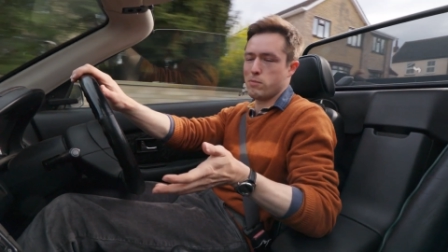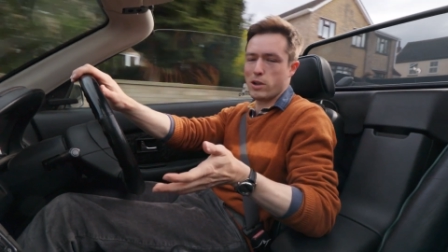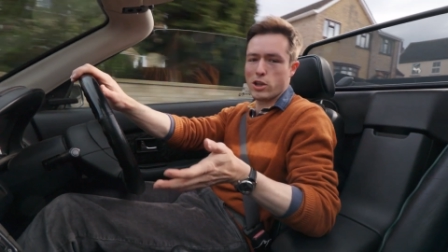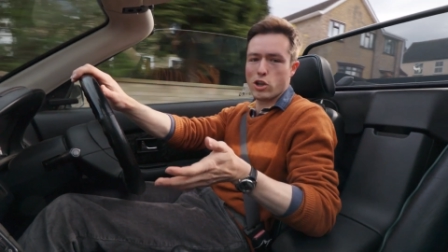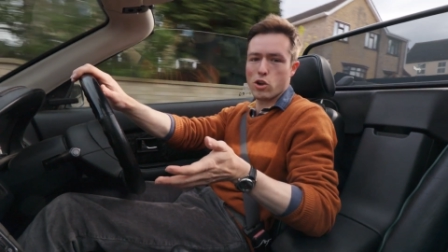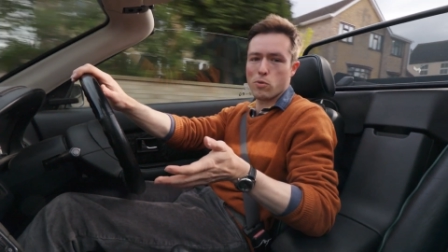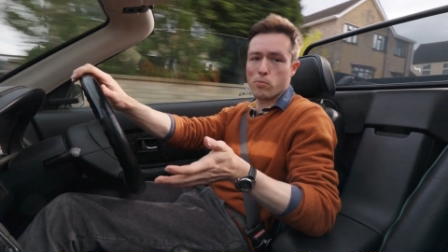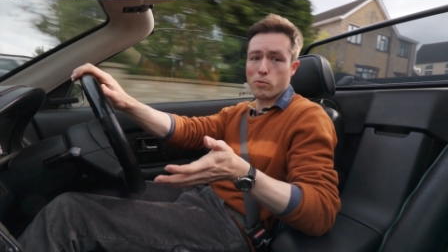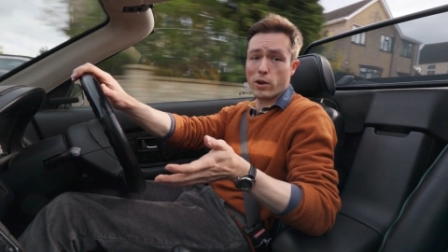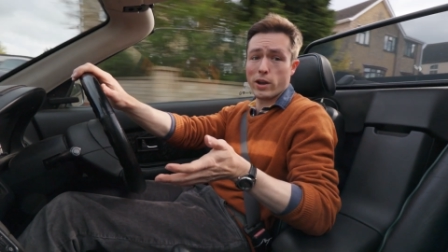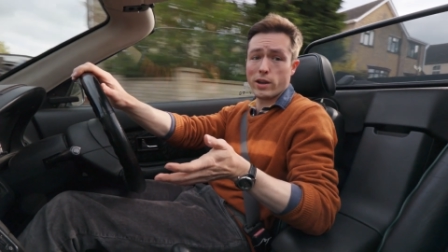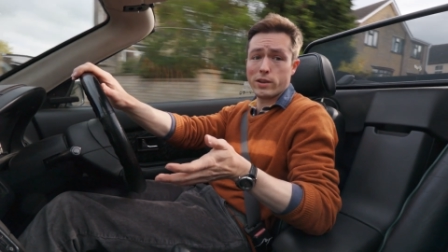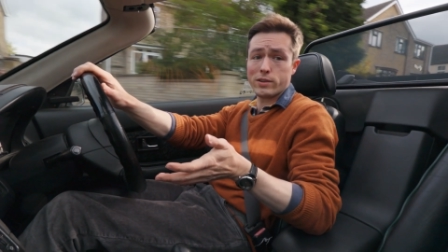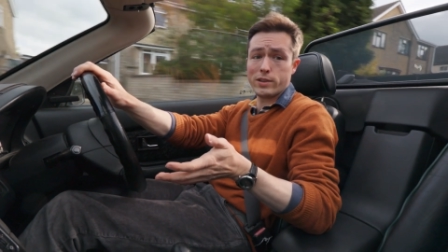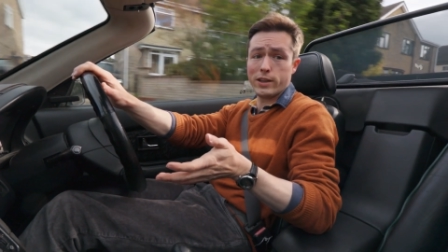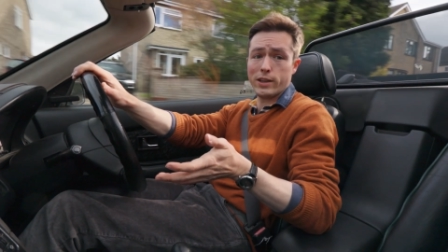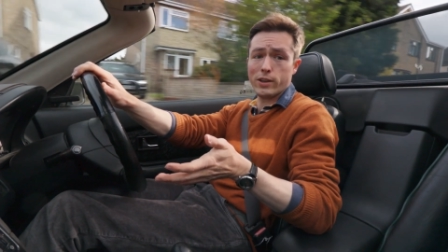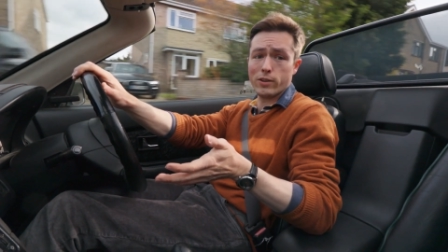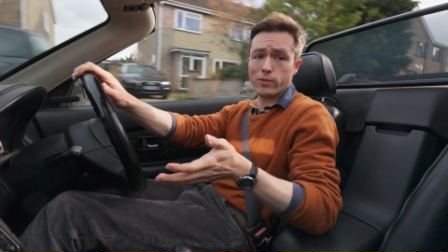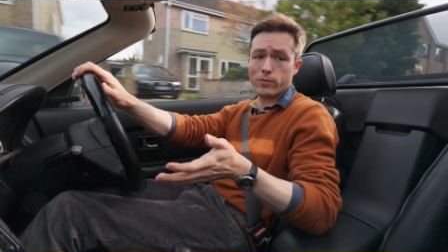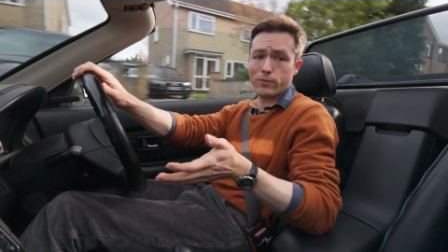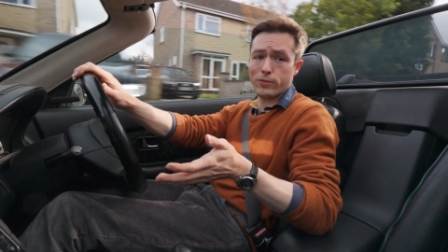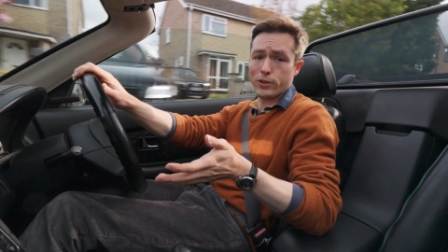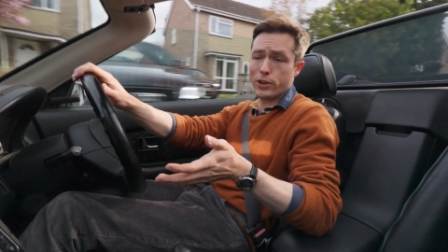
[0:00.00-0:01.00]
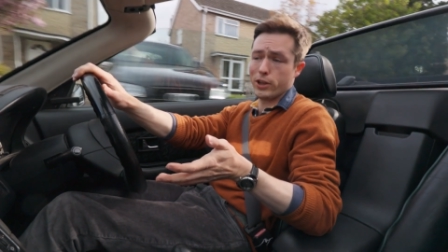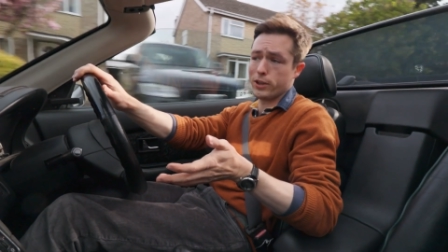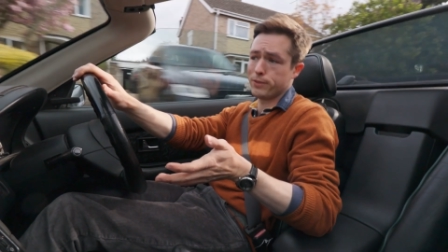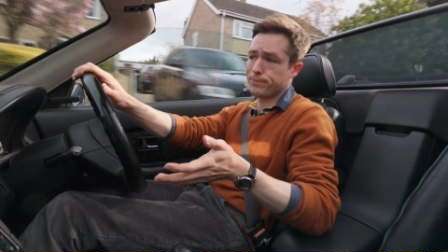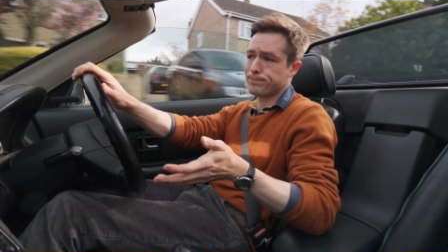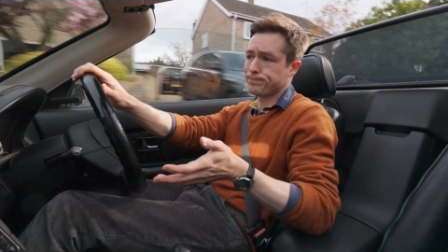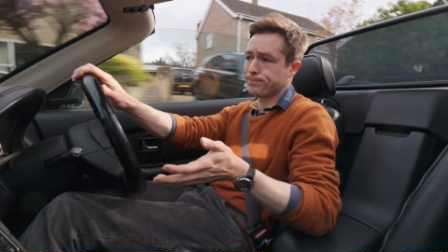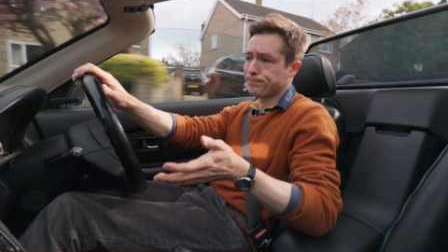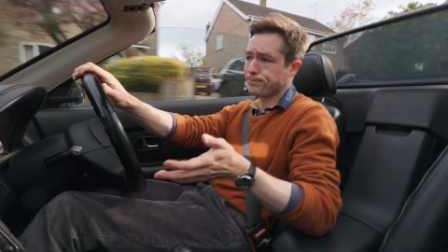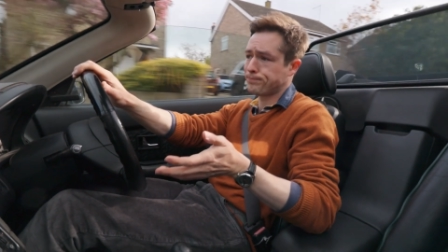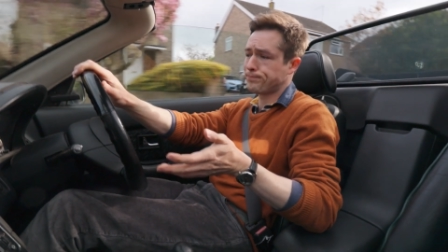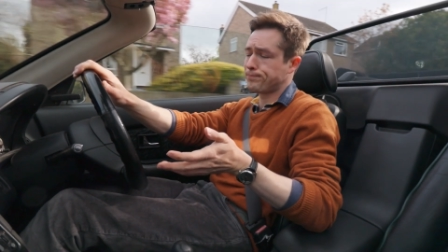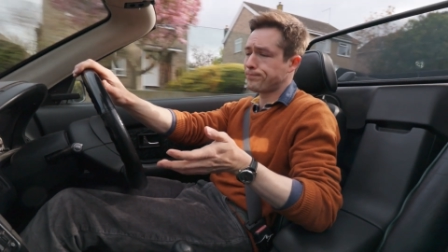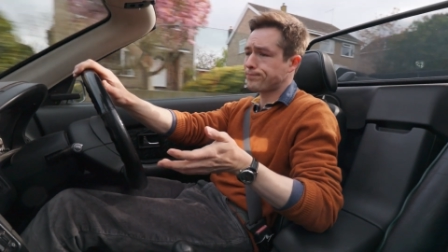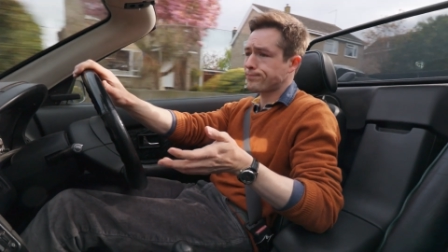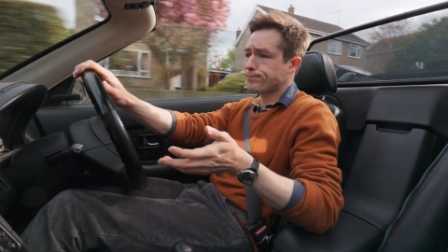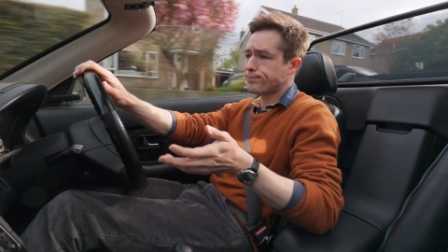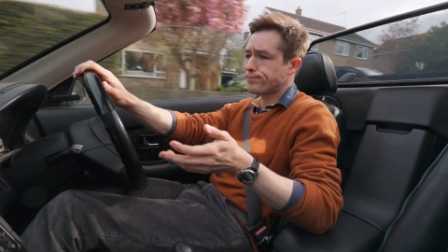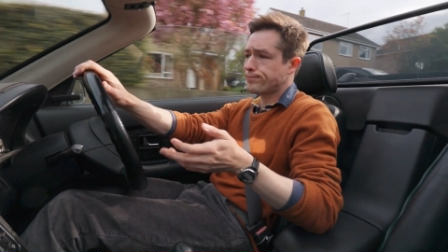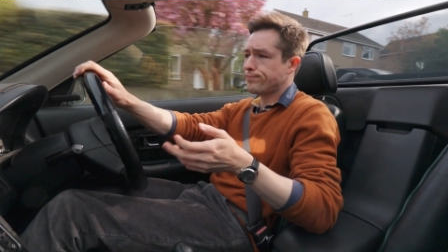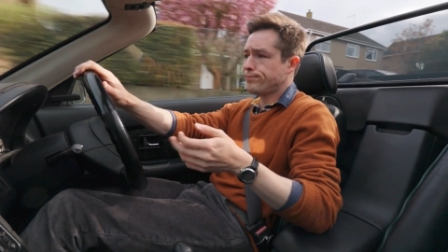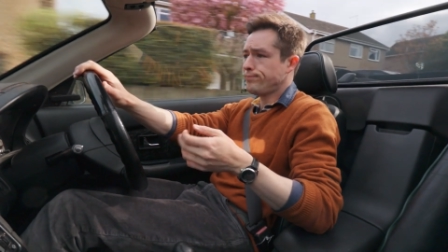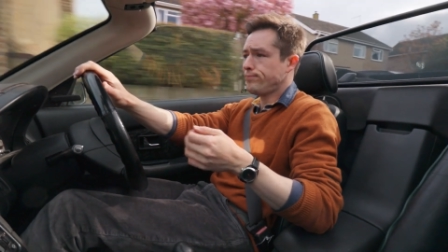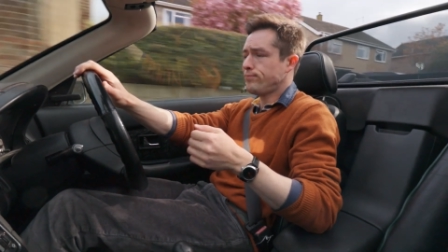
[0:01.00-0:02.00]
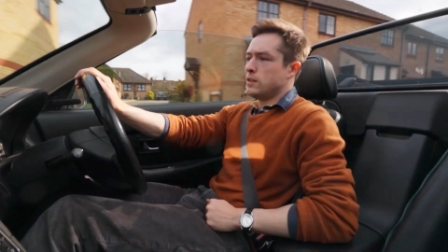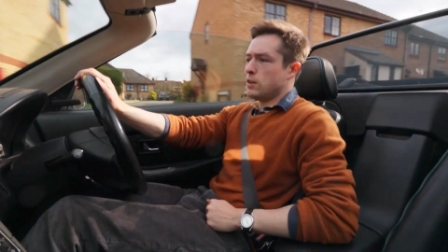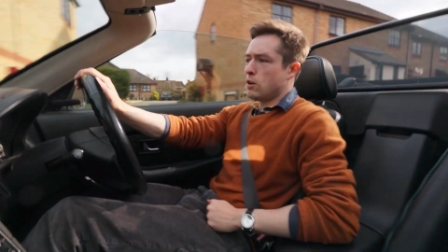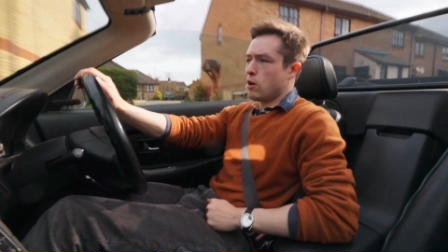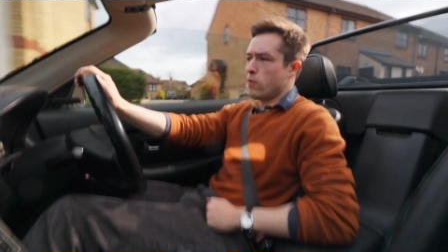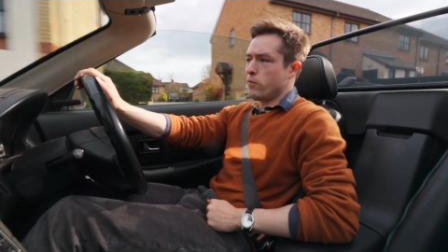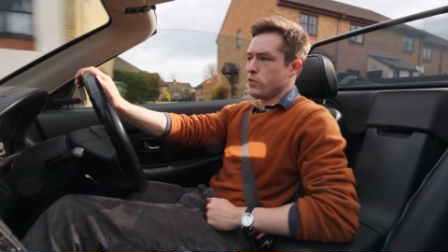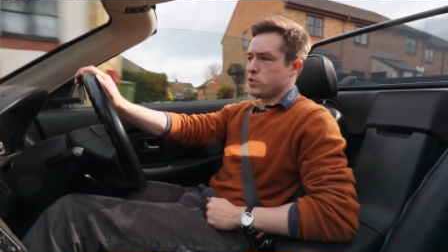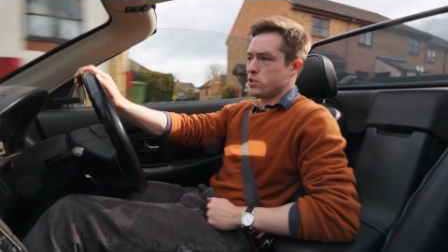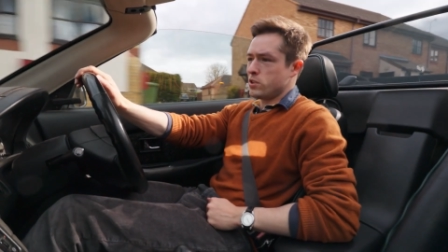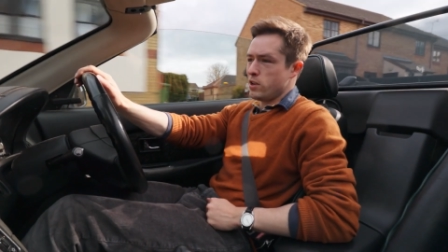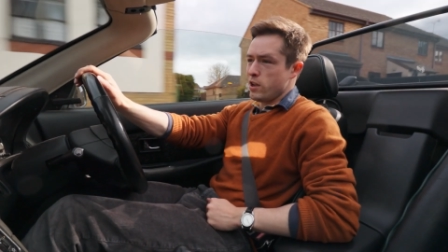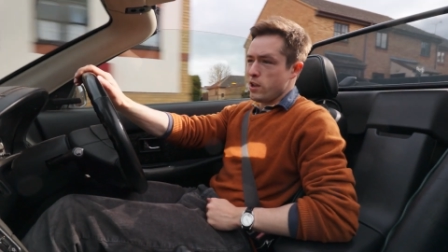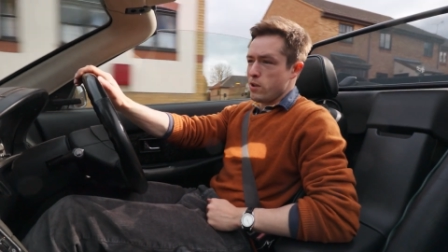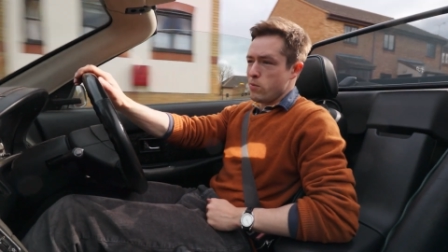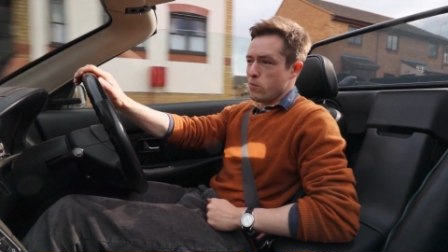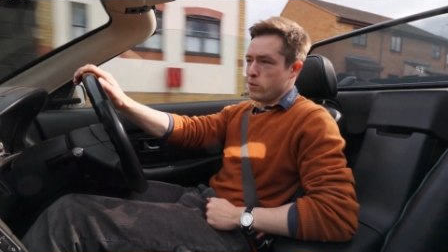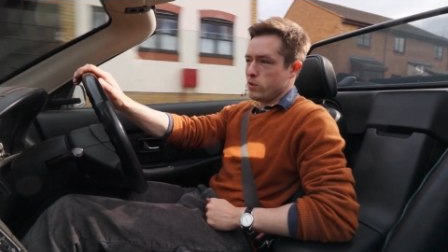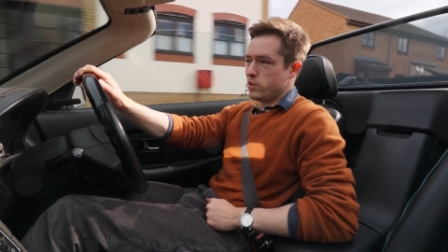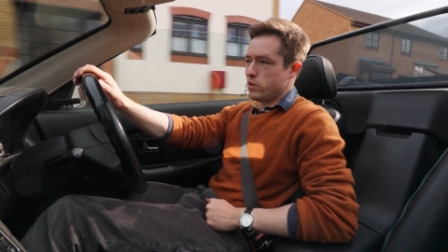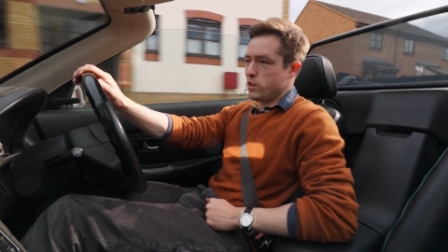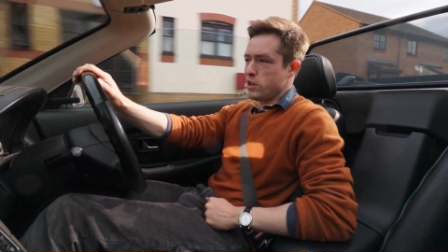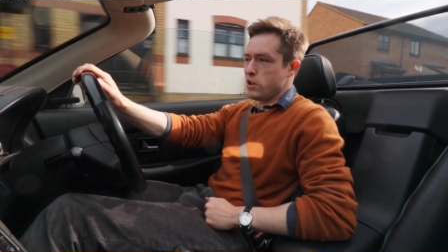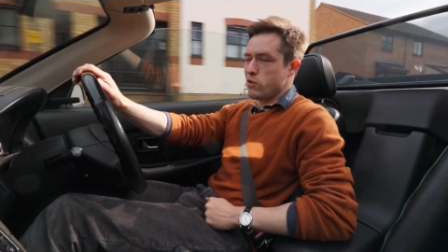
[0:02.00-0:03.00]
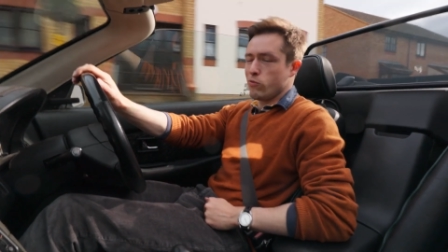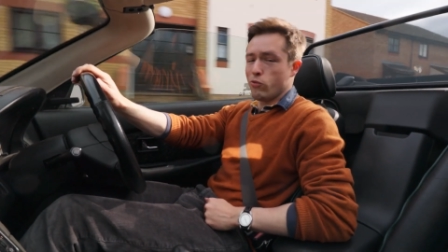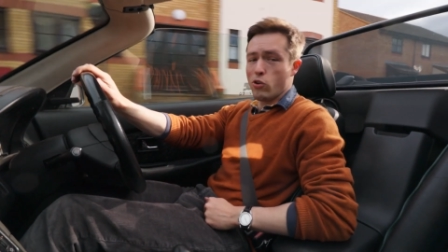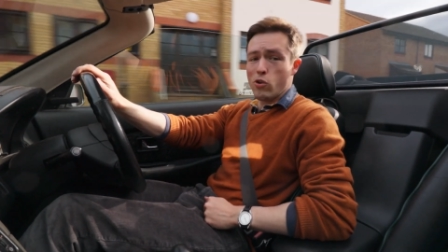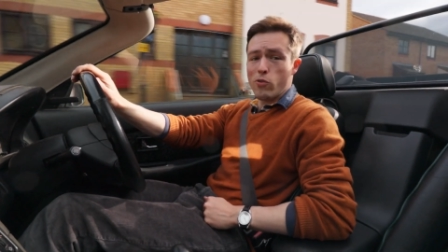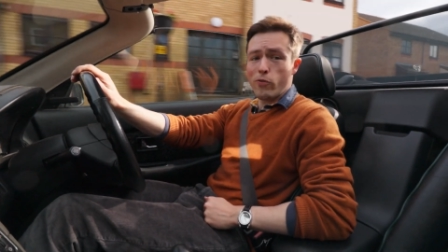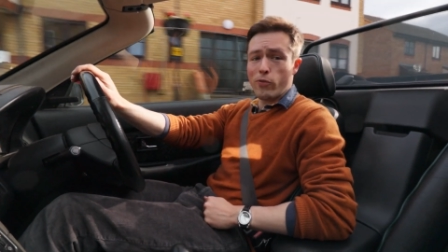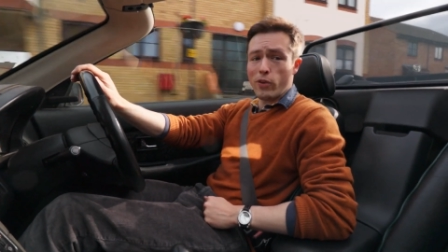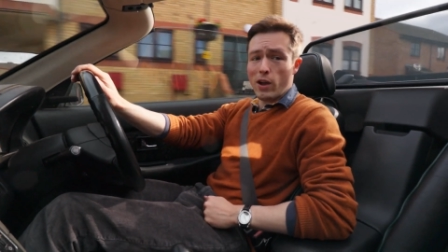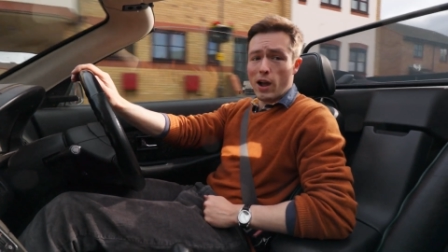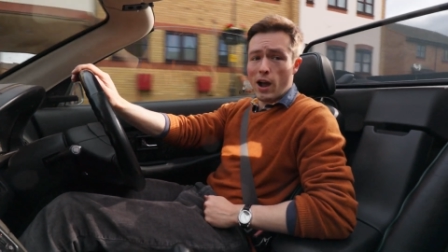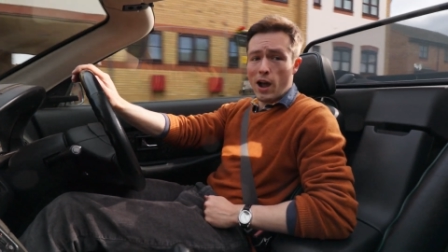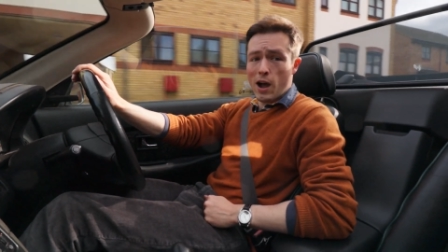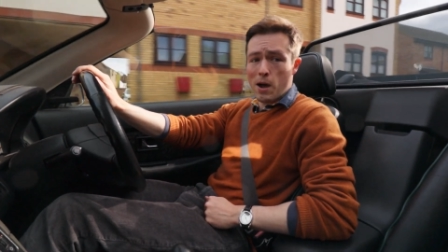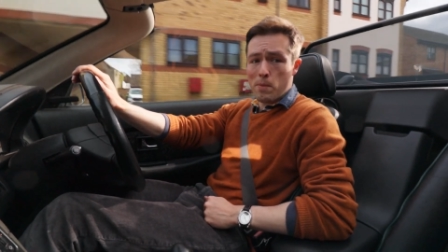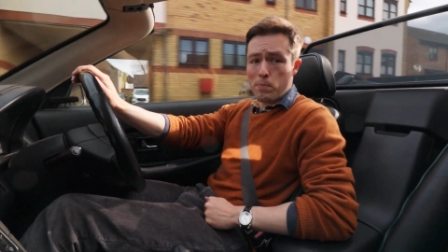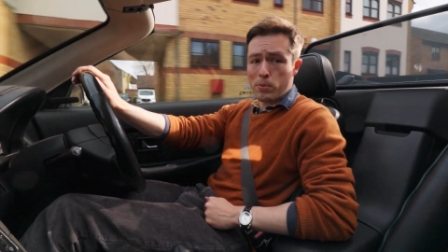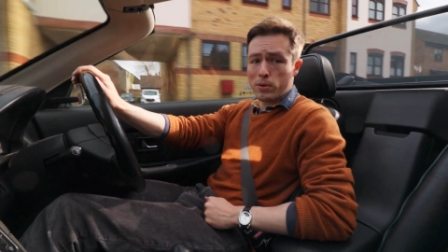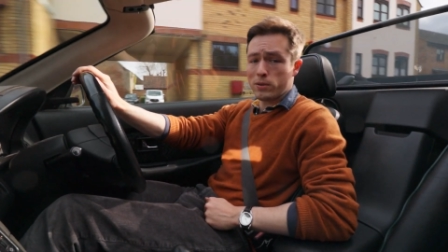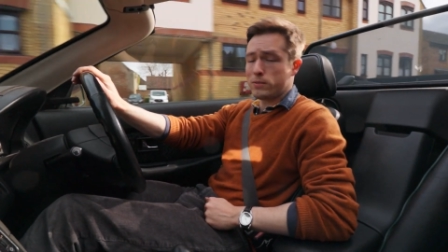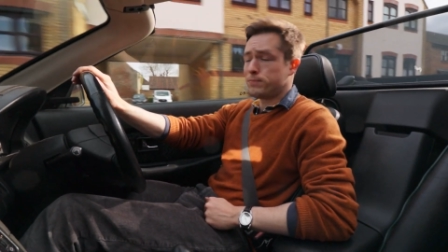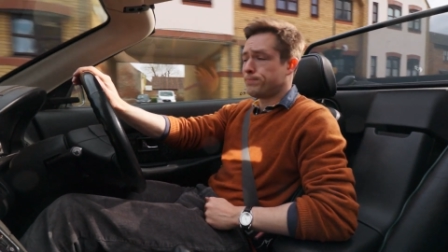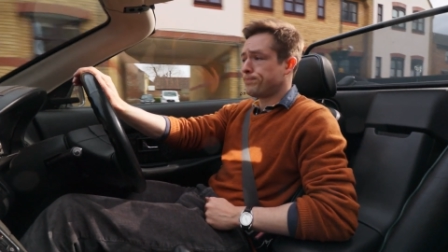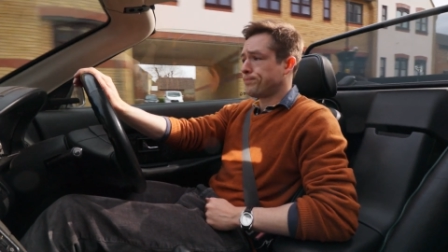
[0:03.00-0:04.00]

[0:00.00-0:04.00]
make or break deal for you. Now obviously with the roof up,